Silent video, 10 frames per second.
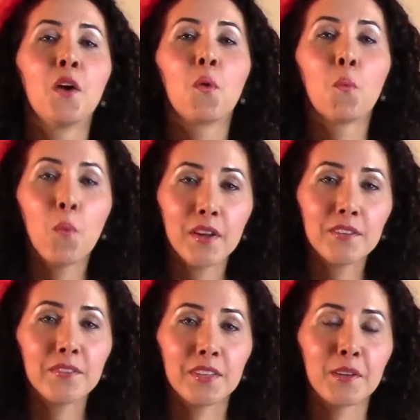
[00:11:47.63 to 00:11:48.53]
One
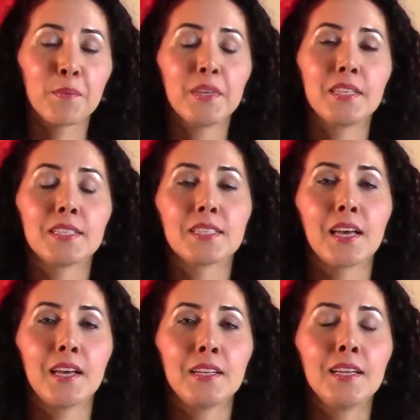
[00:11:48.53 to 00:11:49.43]
of them is
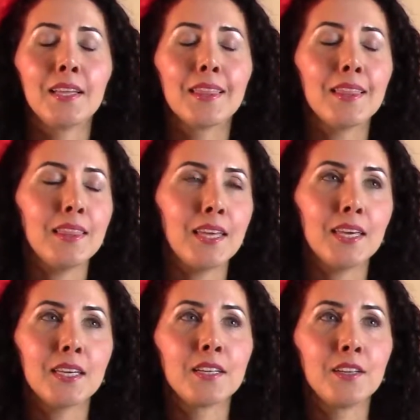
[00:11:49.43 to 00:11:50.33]
that they
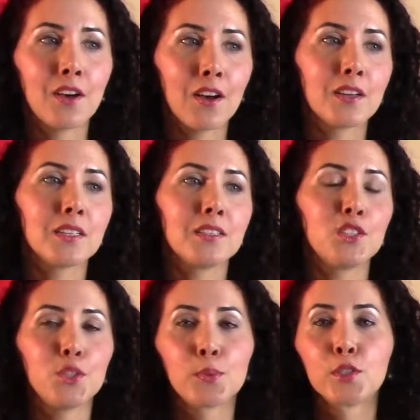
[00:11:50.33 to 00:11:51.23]
cannot
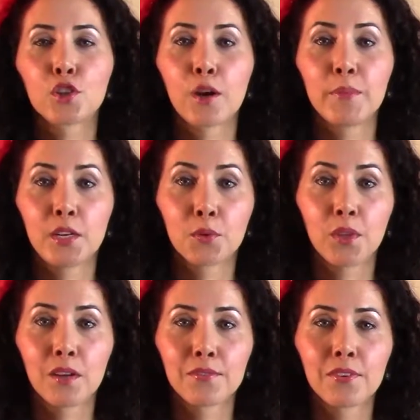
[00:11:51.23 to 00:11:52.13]
do a job they don't love.